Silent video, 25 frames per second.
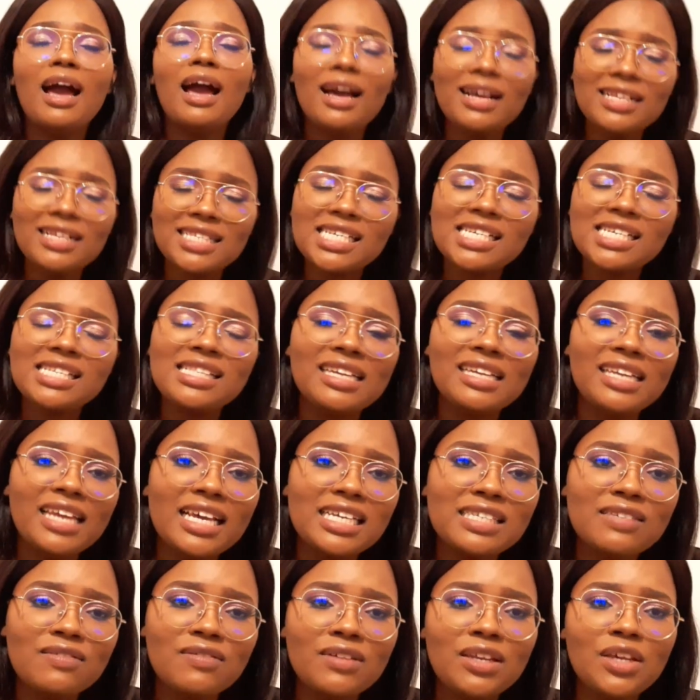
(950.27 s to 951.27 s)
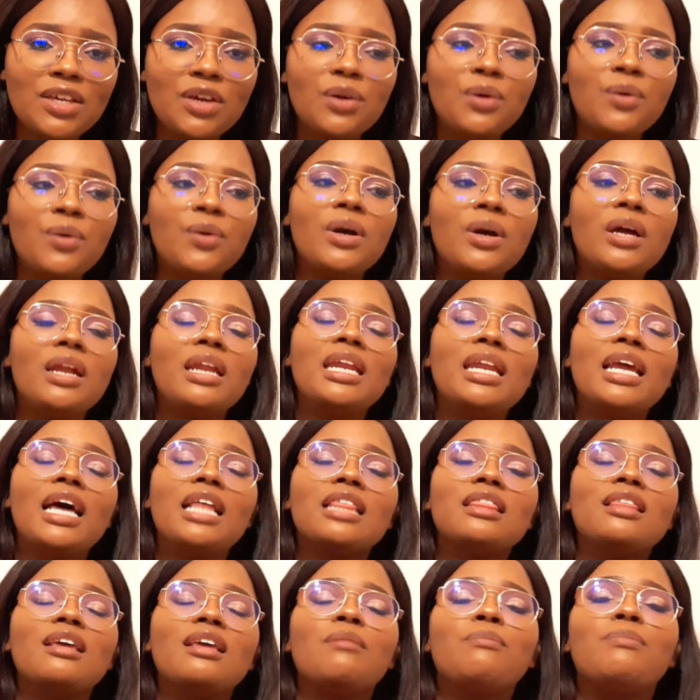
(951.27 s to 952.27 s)
Until the next video,
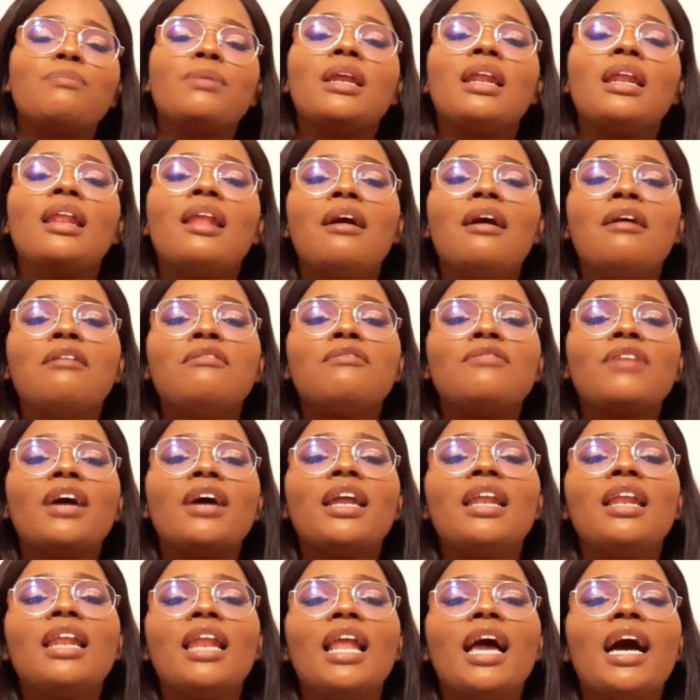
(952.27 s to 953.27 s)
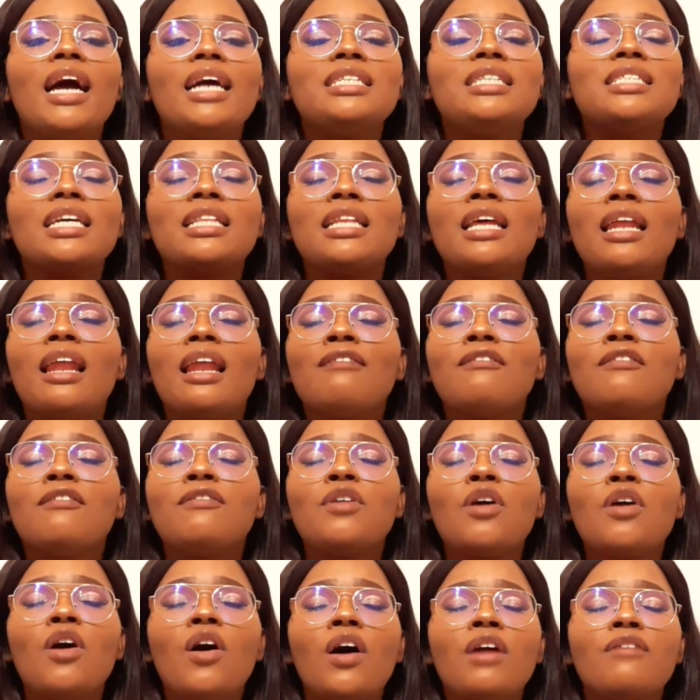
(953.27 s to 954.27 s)
nothing but love and light and the love
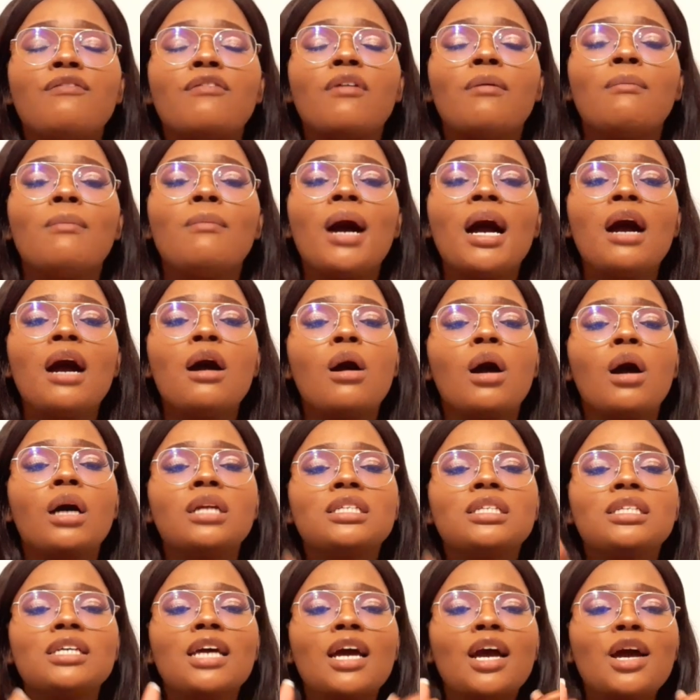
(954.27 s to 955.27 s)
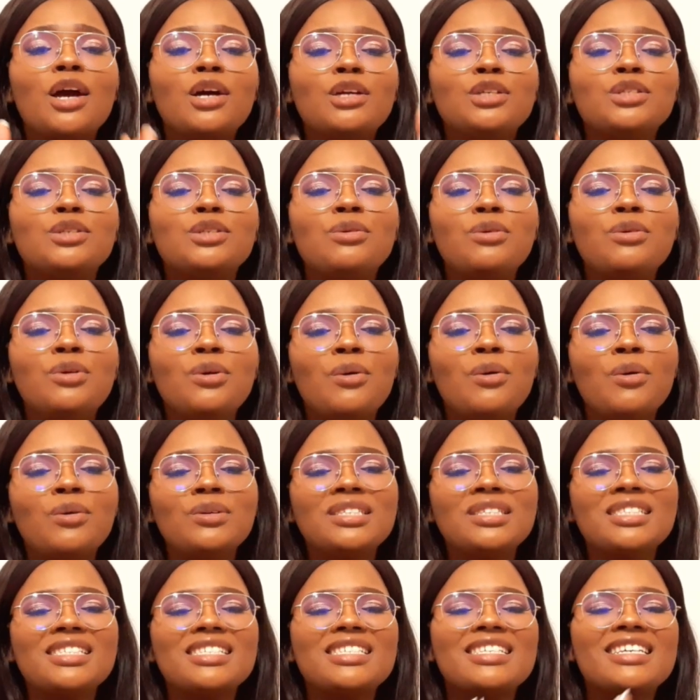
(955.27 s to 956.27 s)
of God from my heart to yours.